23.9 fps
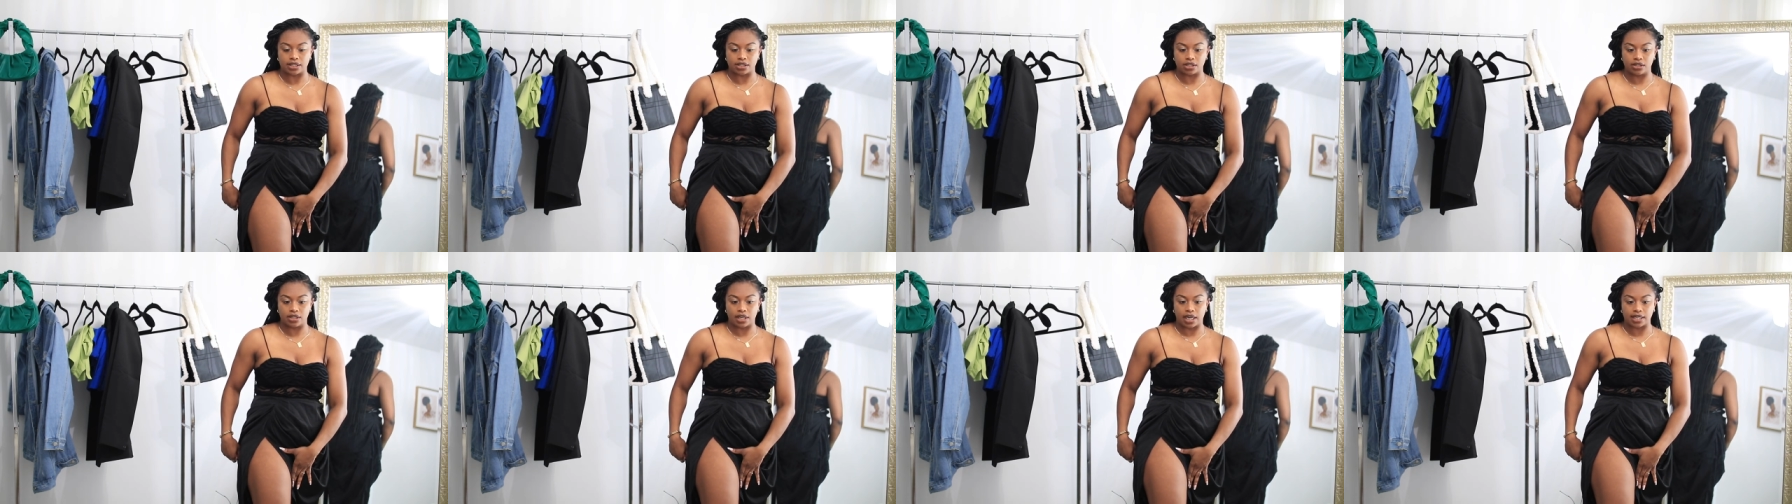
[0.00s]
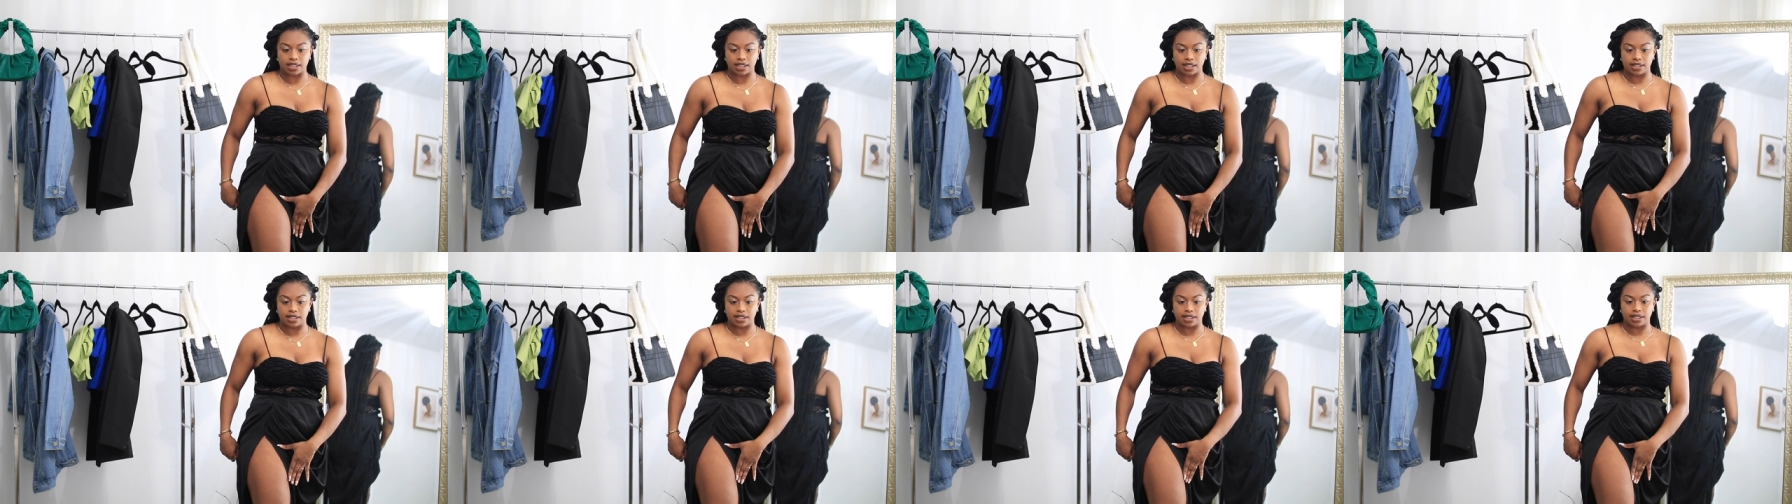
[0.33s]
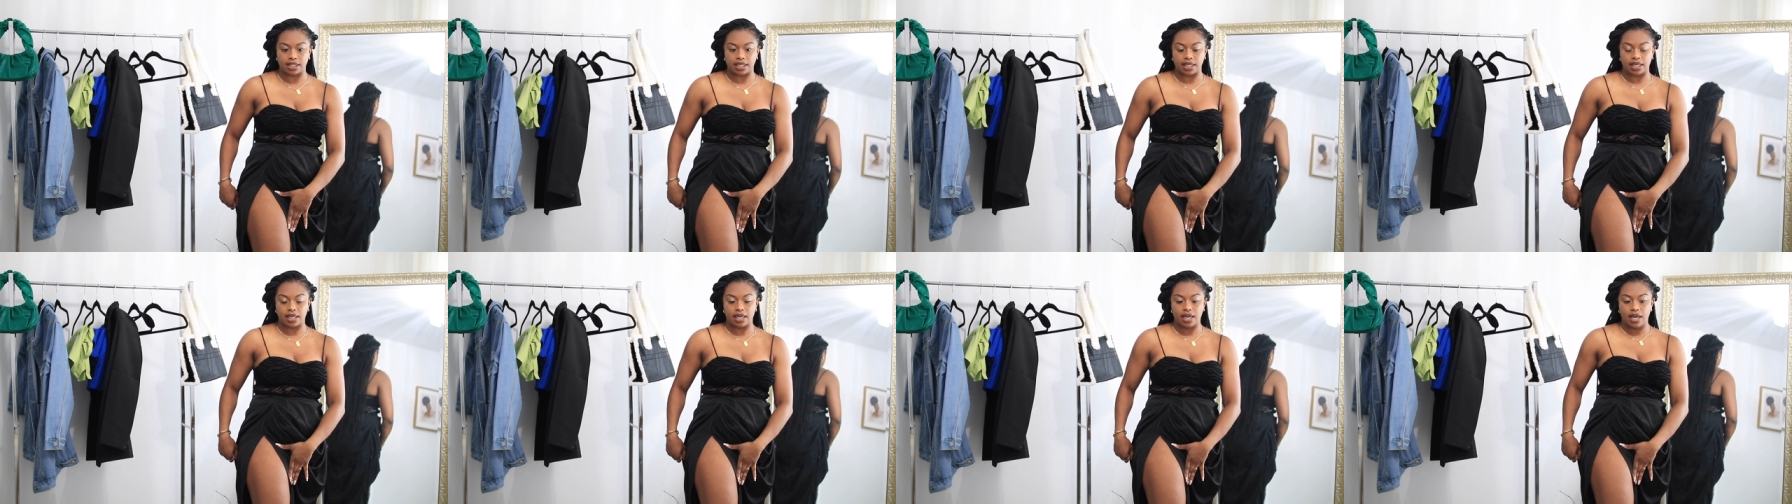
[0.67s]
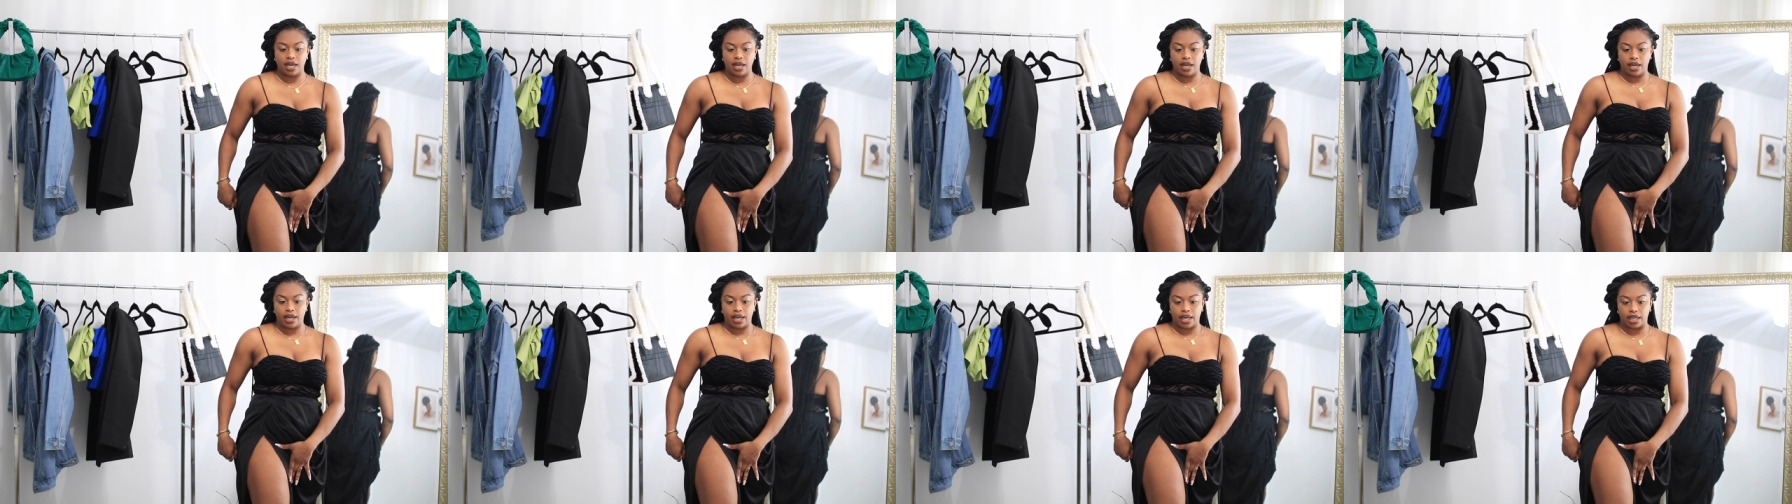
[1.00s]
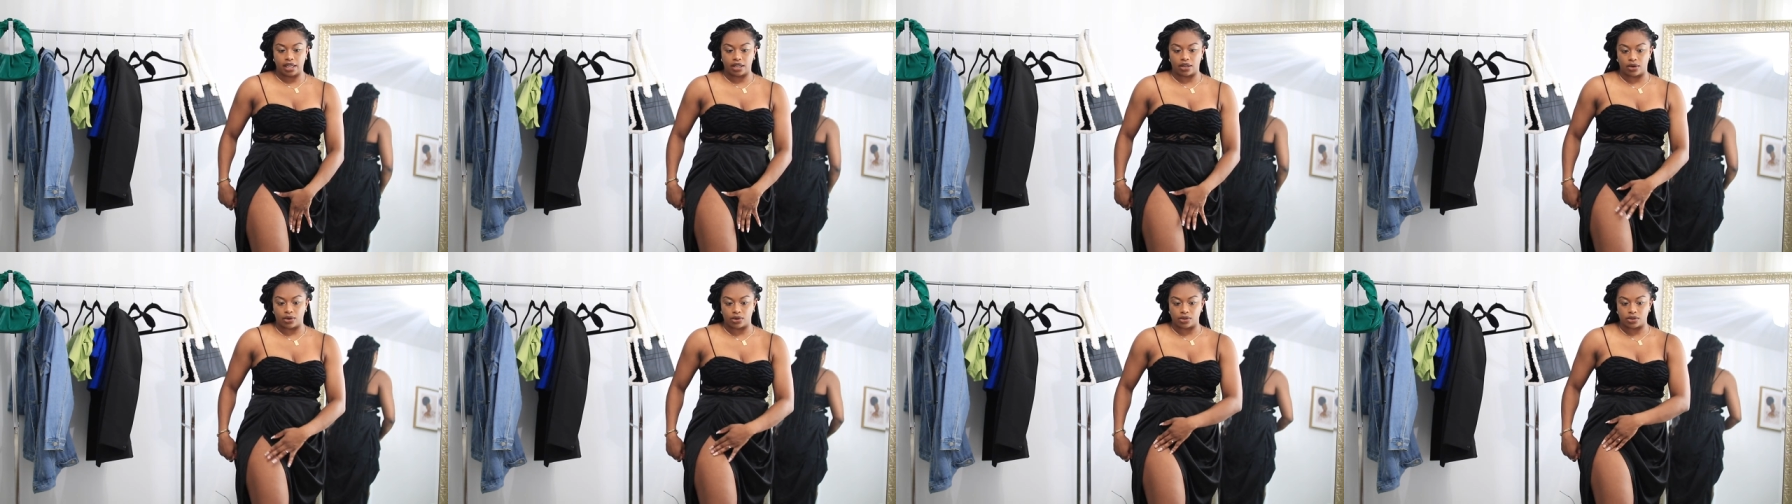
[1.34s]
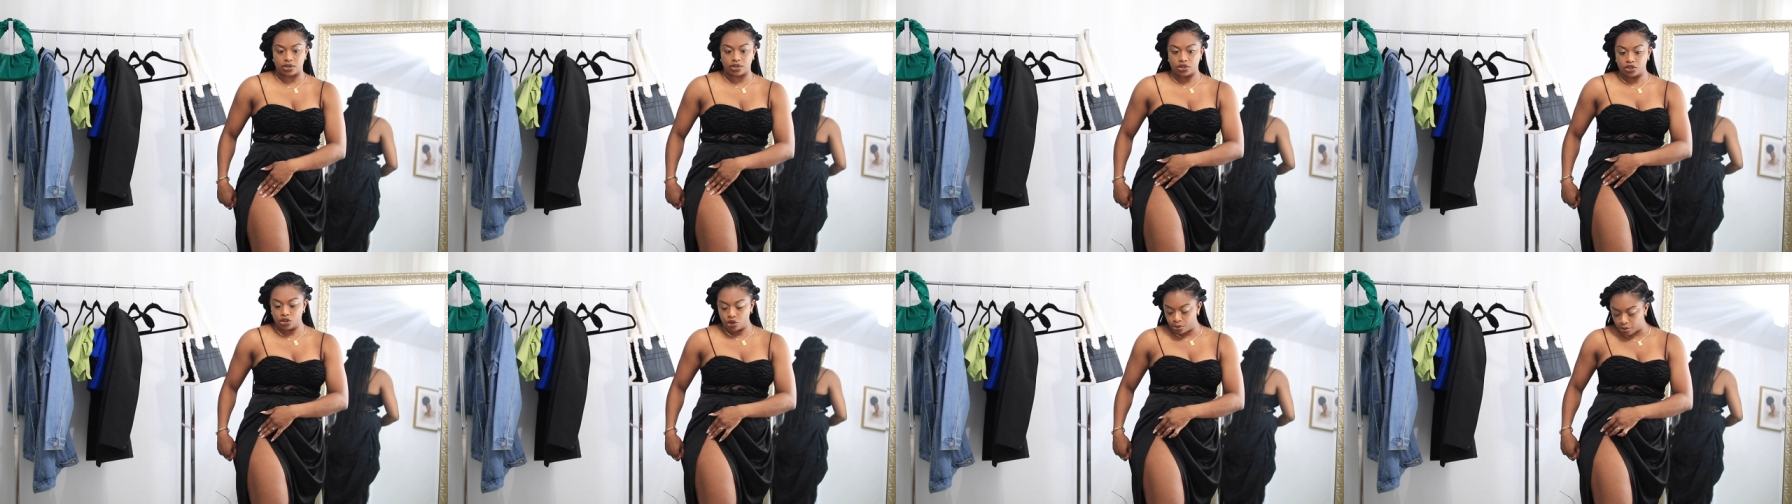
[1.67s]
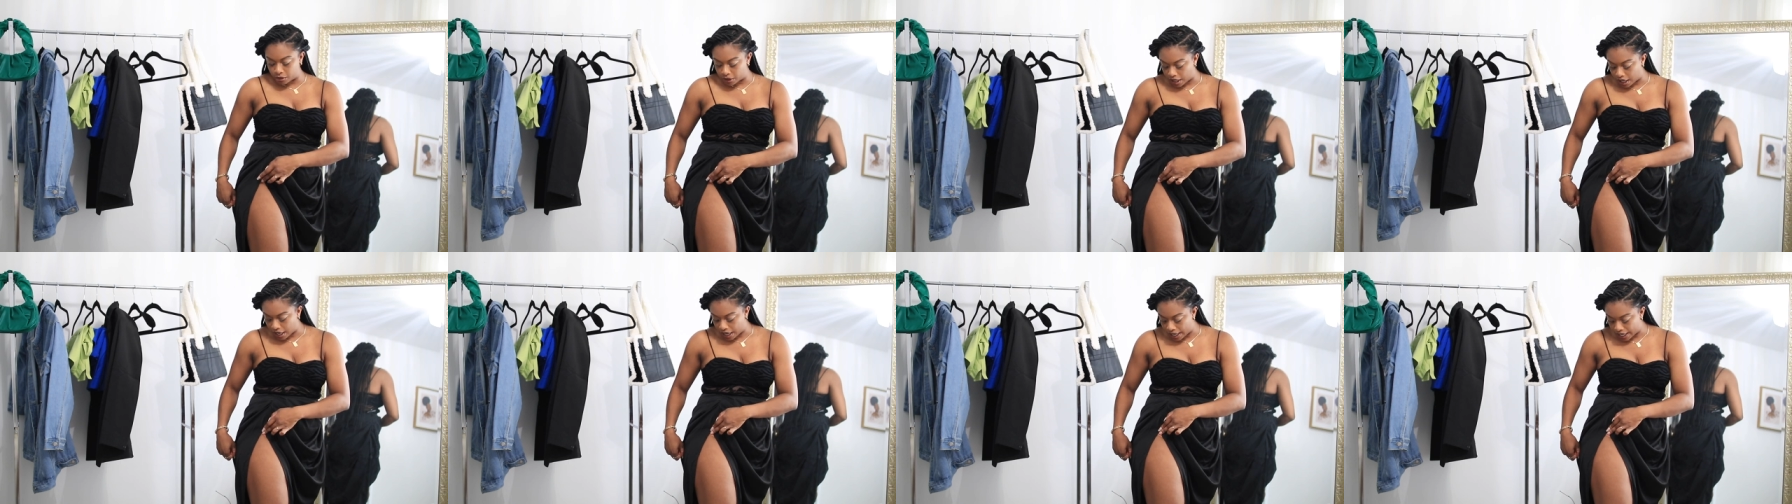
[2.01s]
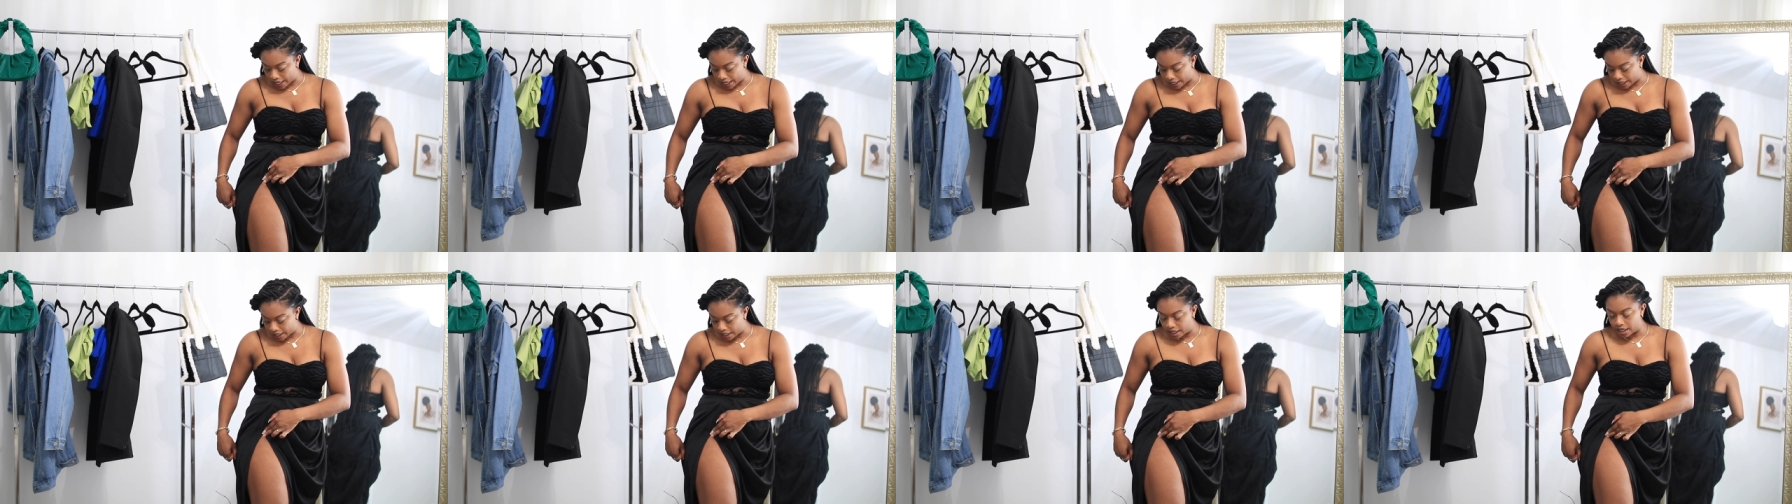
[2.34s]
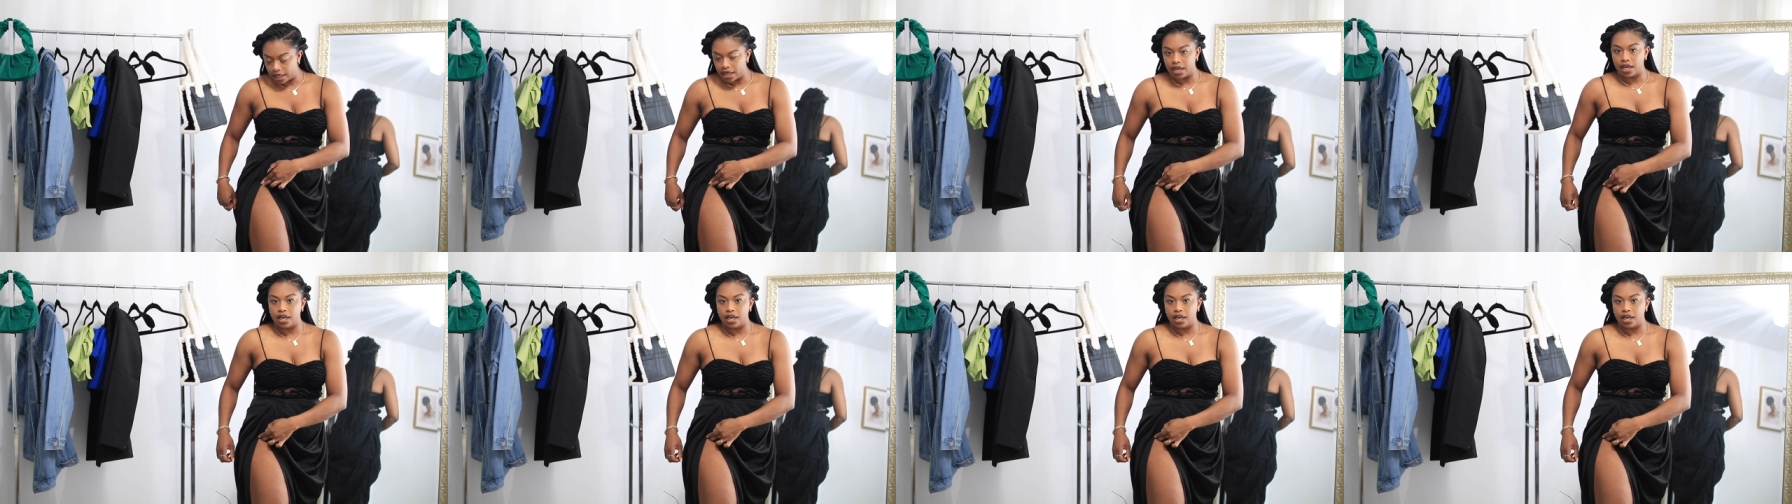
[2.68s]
So you guys can see it goes super high